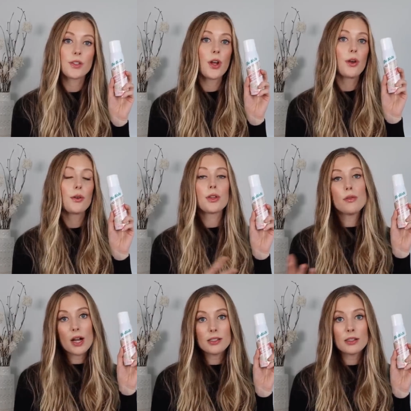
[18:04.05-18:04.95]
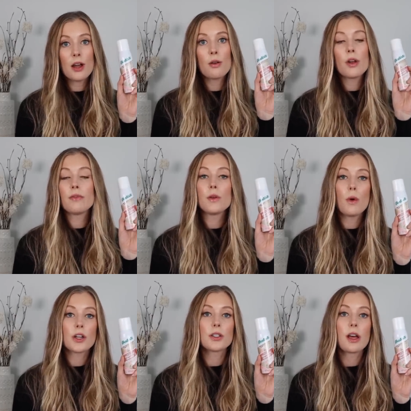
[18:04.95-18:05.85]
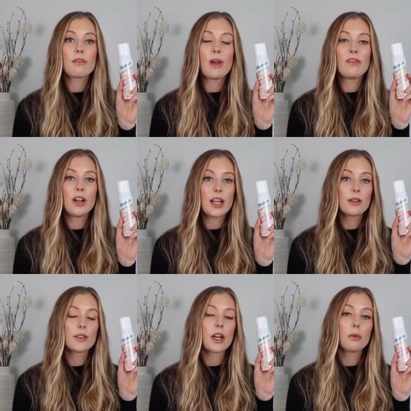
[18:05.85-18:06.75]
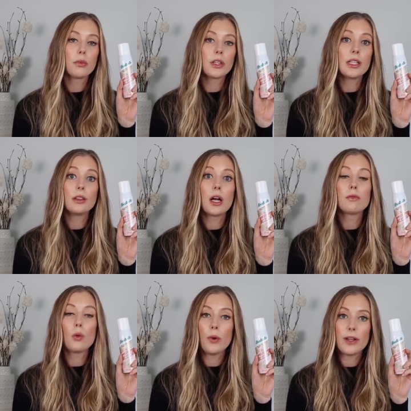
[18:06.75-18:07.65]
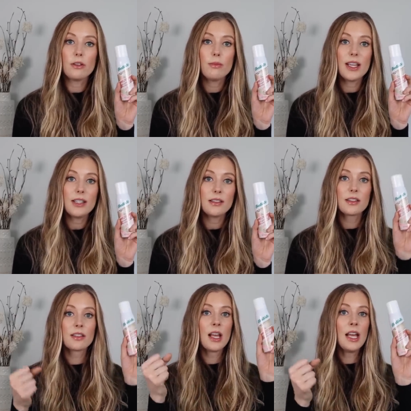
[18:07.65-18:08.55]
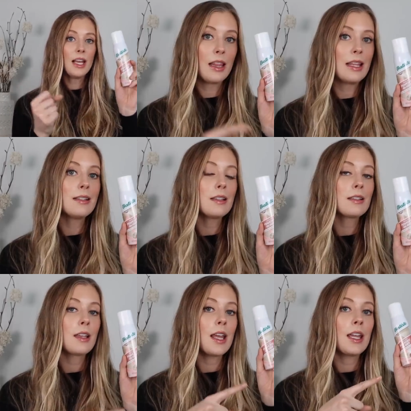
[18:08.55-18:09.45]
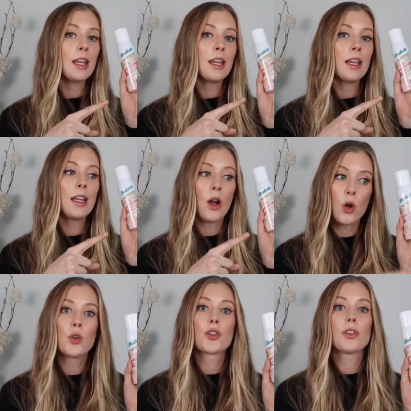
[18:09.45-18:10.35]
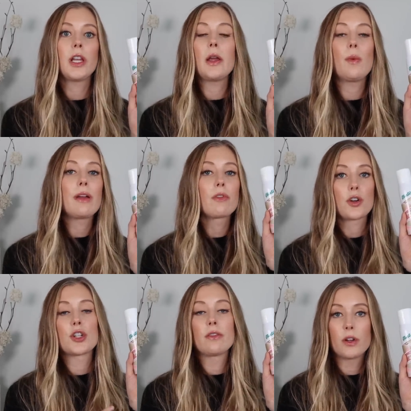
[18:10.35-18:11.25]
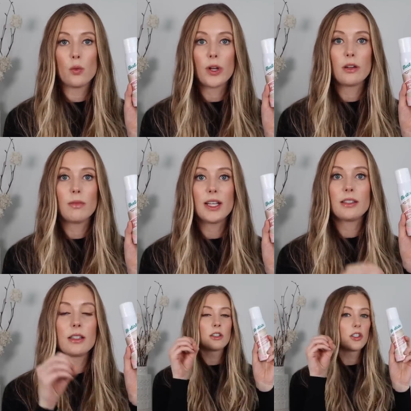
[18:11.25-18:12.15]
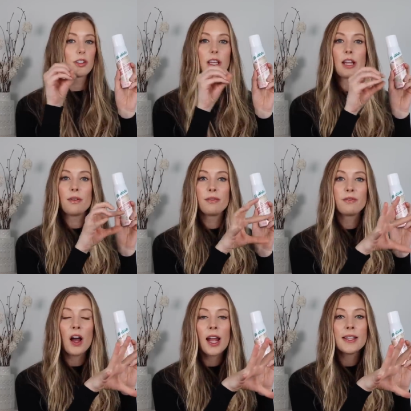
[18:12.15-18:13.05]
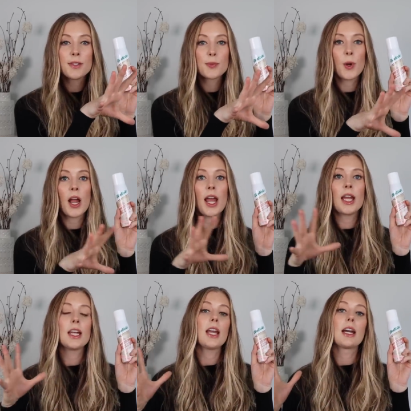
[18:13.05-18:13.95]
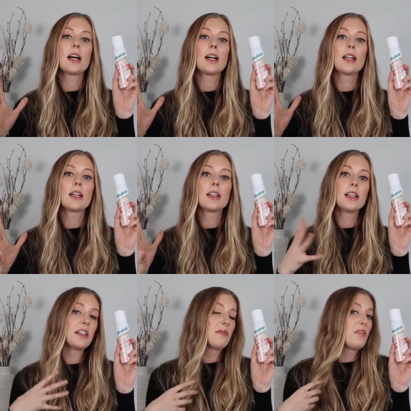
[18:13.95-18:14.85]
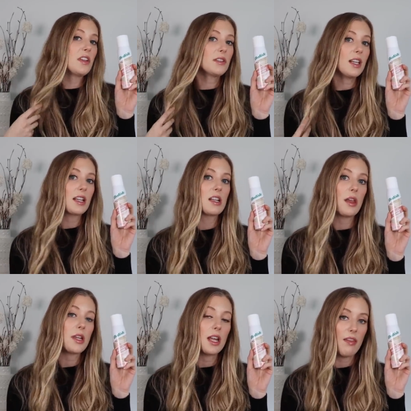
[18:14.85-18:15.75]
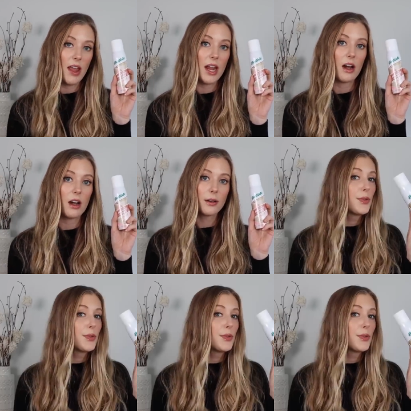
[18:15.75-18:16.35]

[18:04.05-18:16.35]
So you guys know if you watch a lot of my videos that I really love oil mists, this is like an ultra lightweight version of an oil mist. It's just like a fine spray and it feels like nothing in the hair.